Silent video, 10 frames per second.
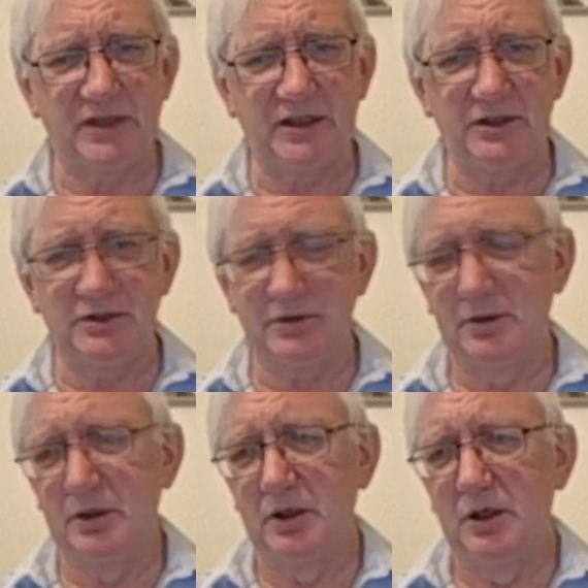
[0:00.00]
a civilian
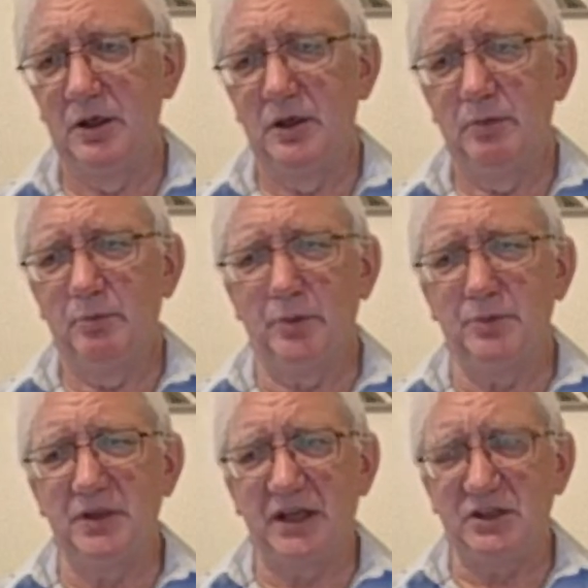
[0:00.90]

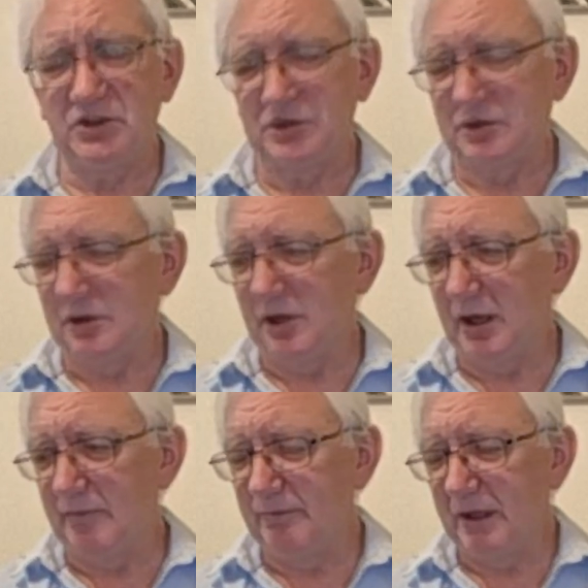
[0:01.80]
population.
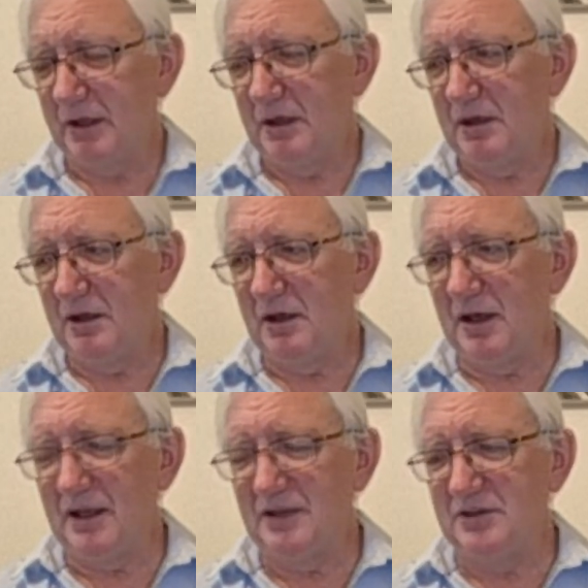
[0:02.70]

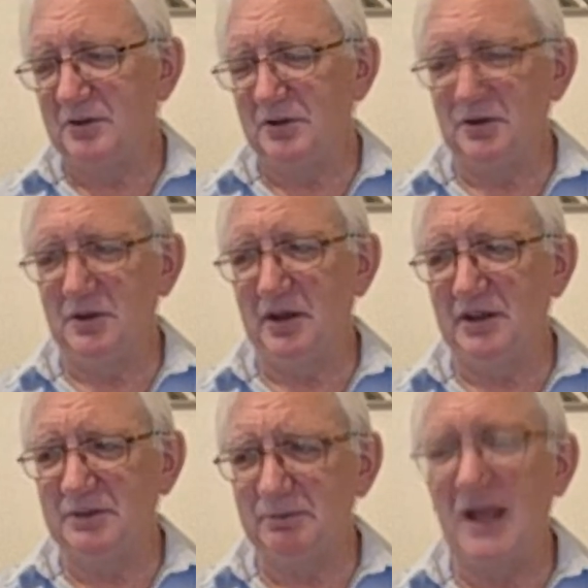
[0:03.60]
And
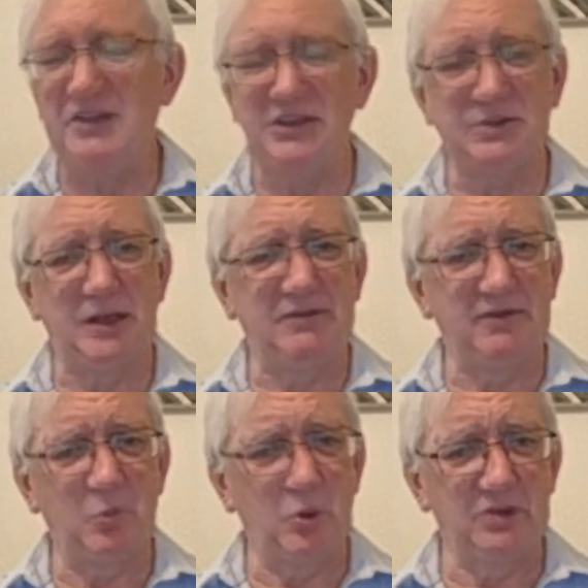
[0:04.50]
it amazes me
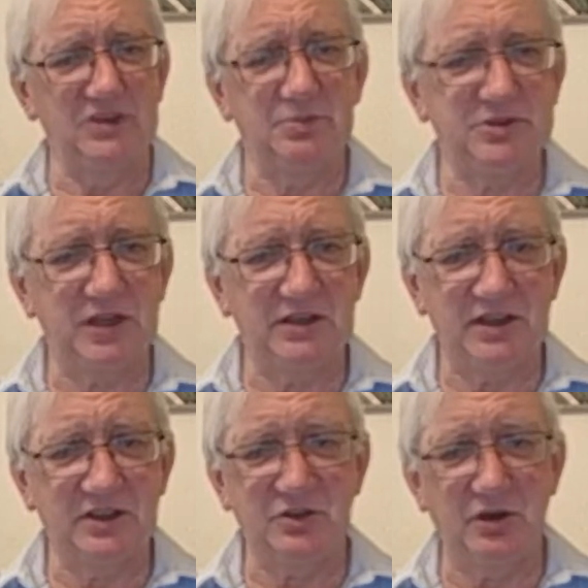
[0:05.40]
that the world is
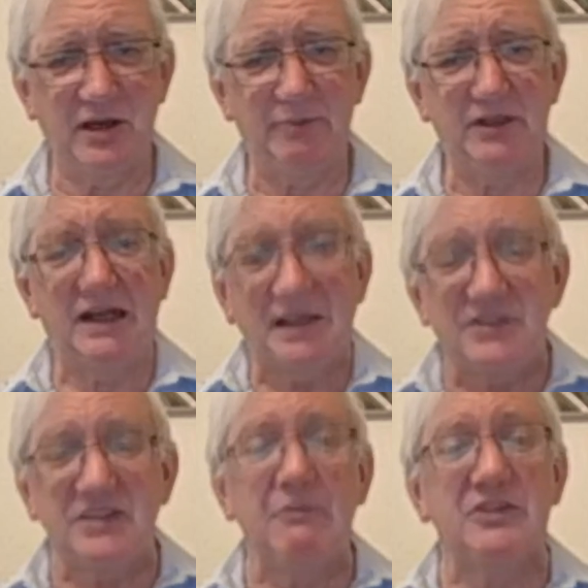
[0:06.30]
pretending it's not happening.
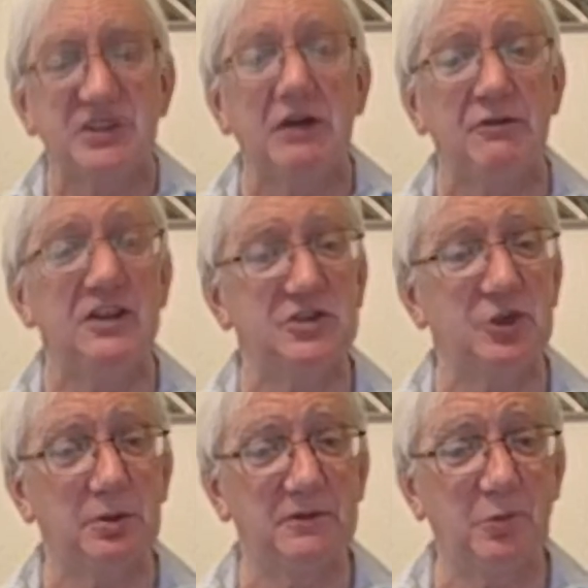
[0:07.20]
Let's say there's nothing
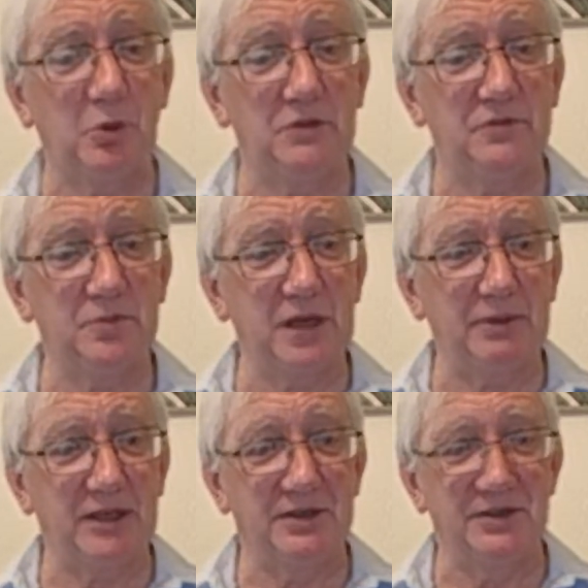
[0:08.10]
stopping the world from
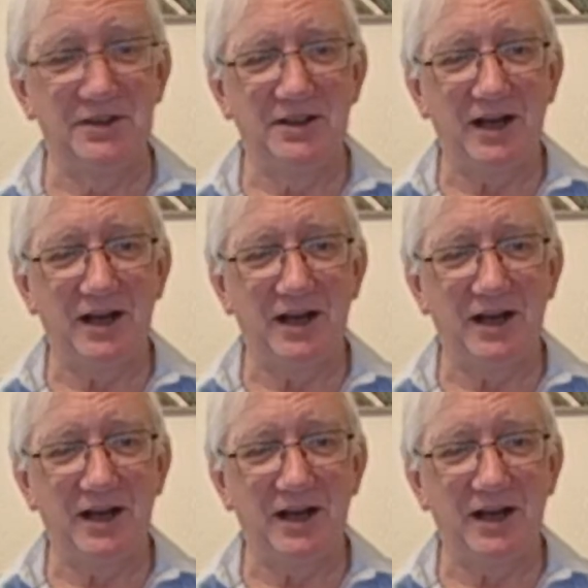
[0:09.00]
coming.